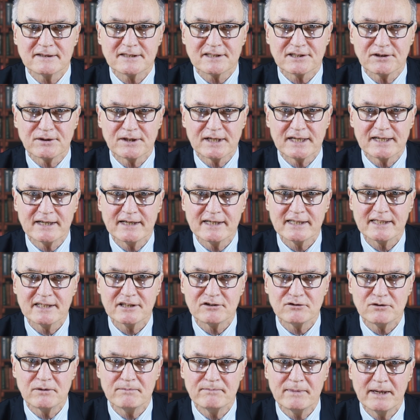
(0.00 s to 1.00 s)
so that I
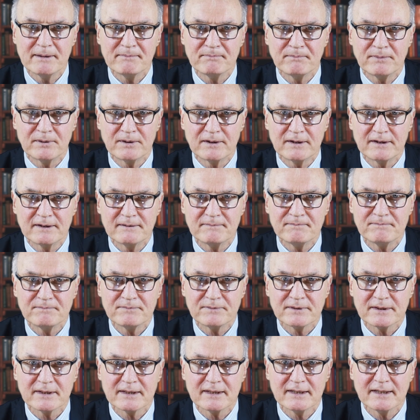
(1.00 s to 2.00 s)
can remember
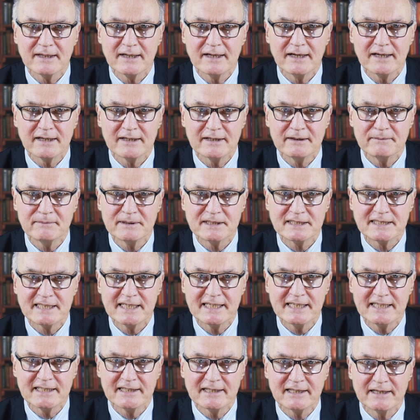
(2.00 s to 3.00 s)
and
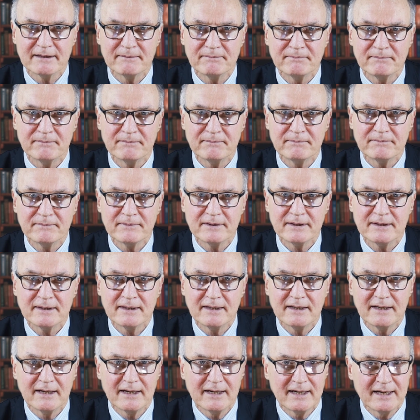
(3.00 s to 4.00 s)
imitate them,
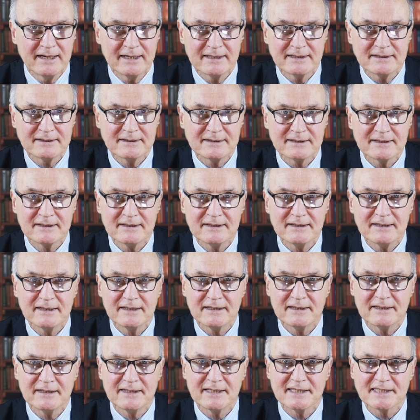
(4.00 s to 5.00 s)
and
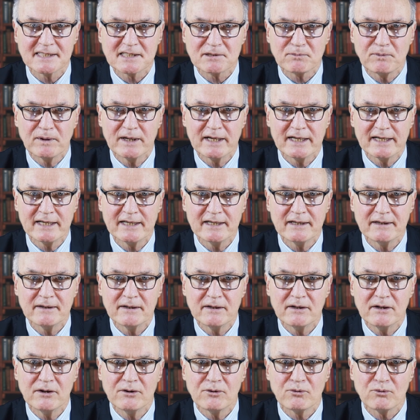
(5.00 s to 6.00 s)
in this way
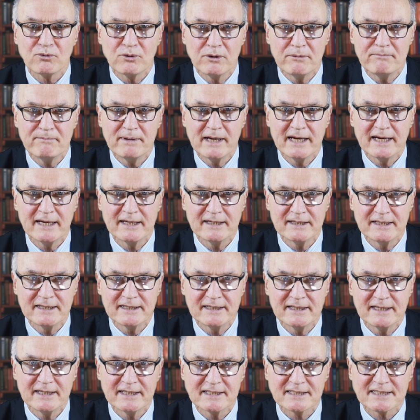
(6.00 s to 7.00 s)
remain
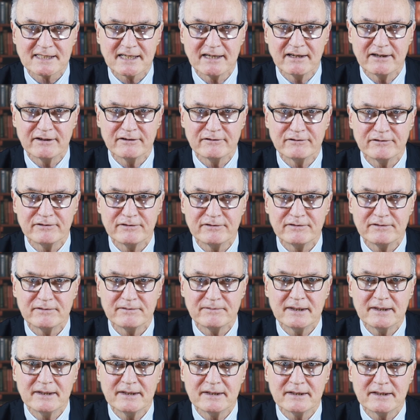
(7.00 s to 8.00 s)
in His love.
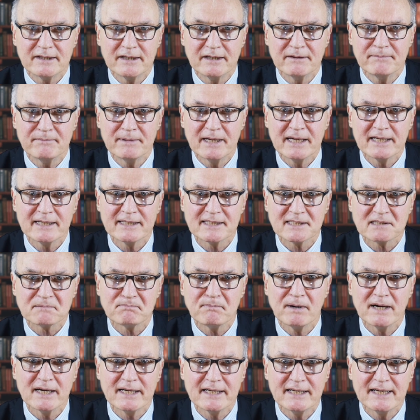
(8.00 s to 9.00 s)
The Amen
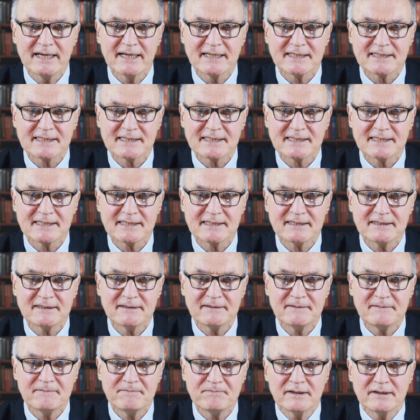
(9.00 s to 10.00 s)
is my yes
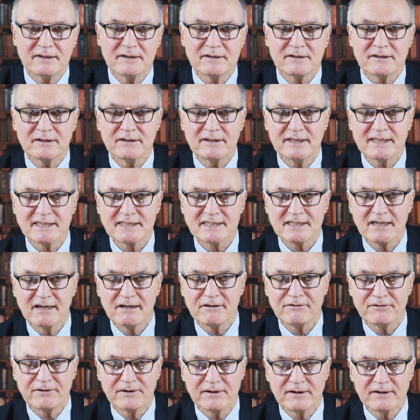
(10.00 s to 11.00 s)
to this
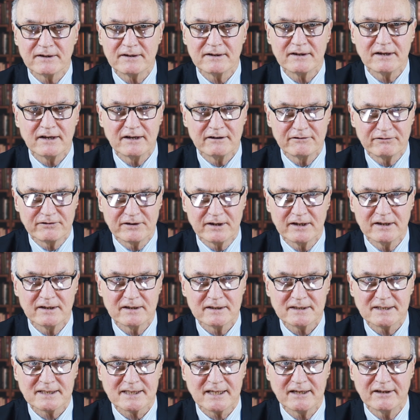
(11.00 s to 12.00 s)
offer of
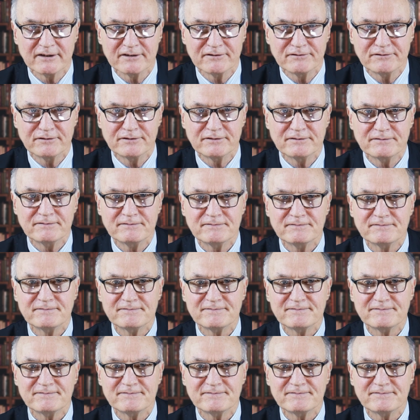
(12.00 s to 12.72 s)
God's love.